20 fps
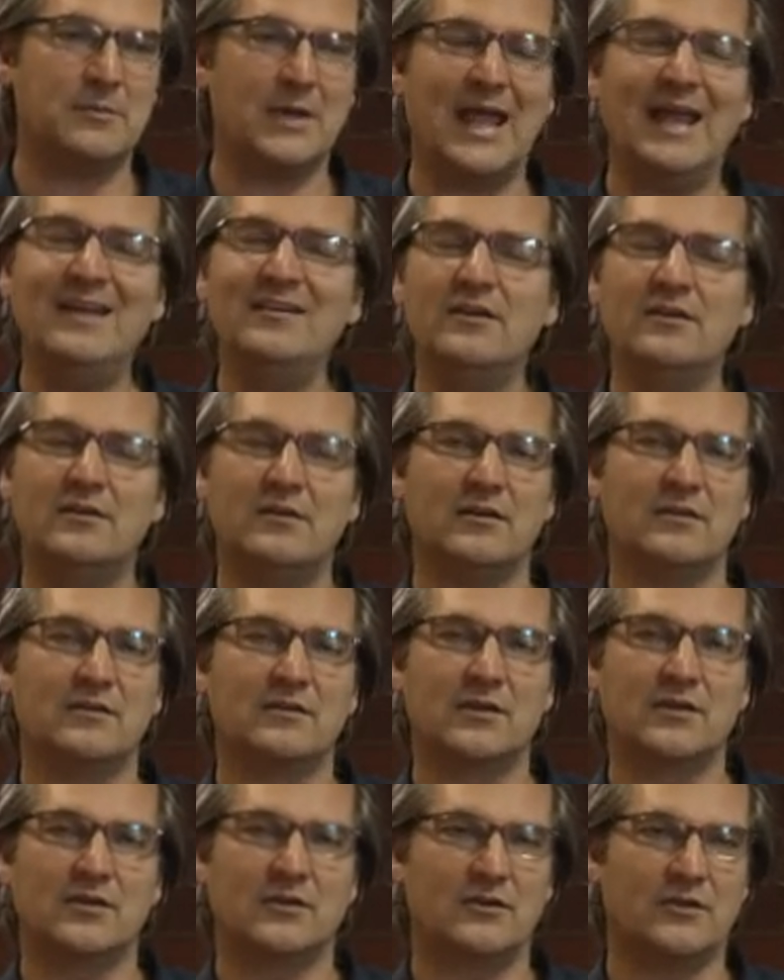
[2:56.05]

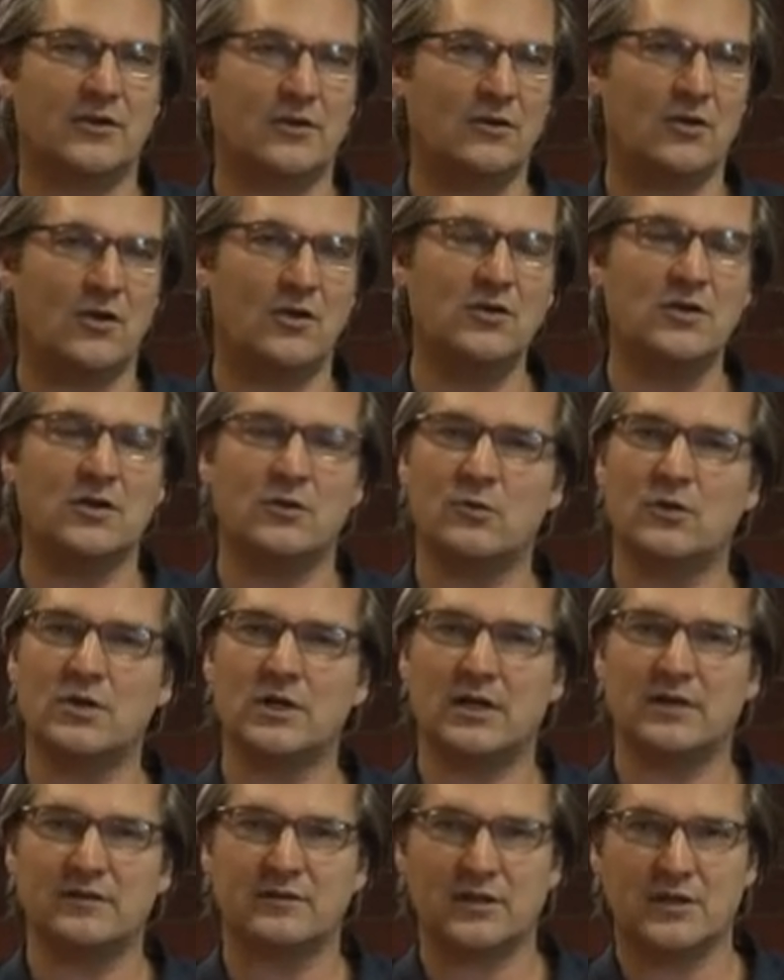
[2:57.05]
entities that are no longer
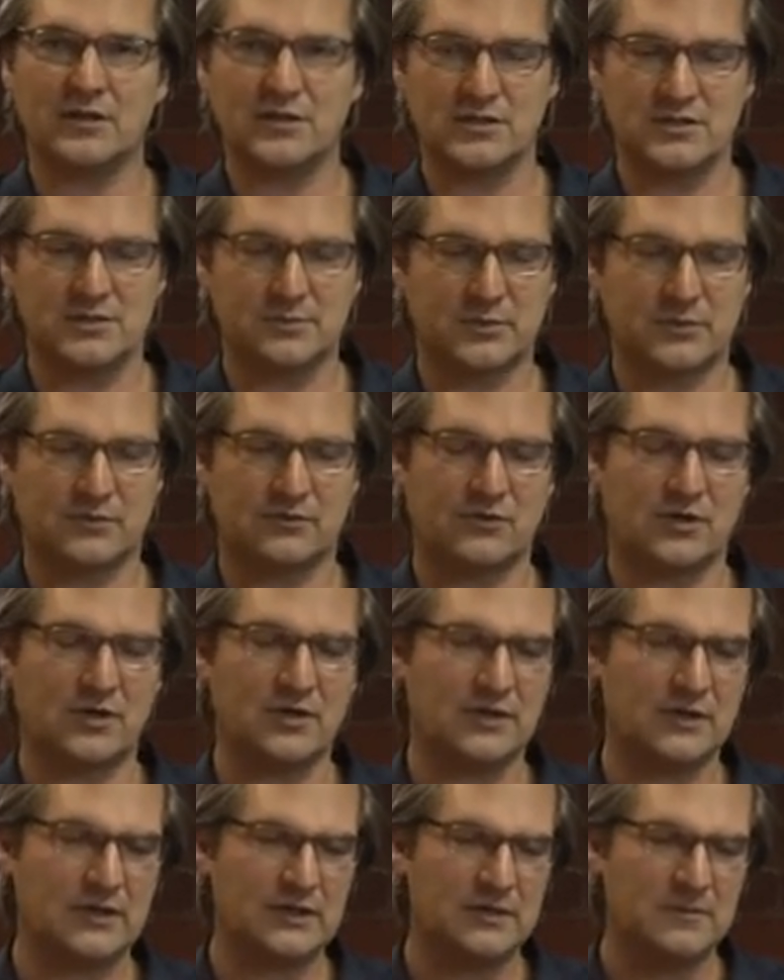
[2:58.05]
organizations, but
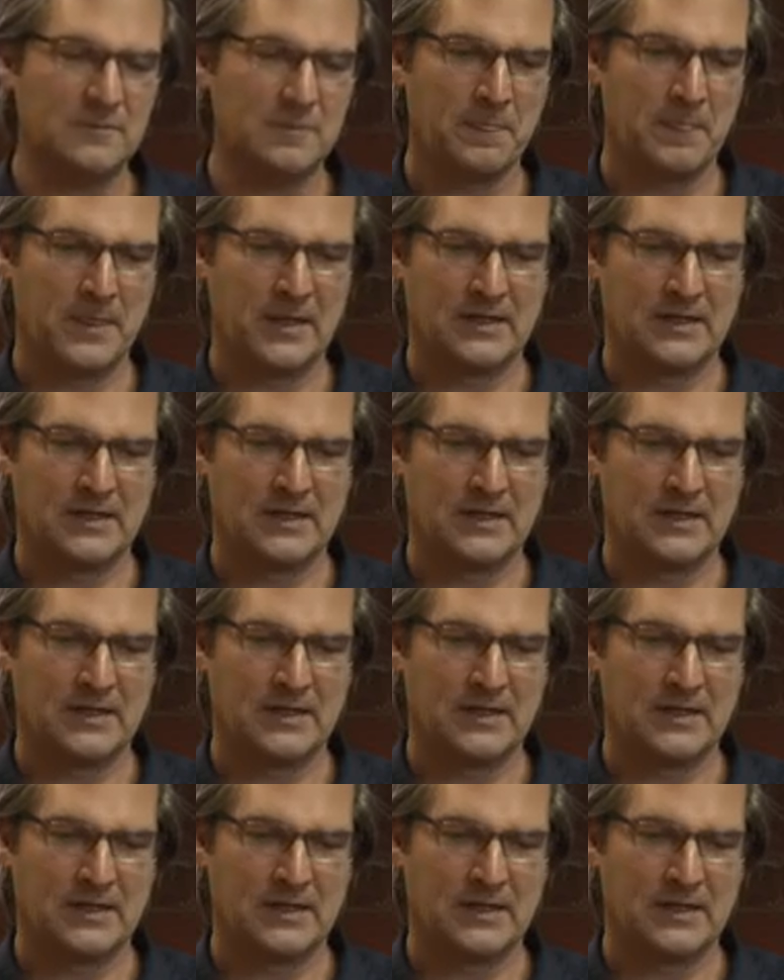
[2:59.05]
rather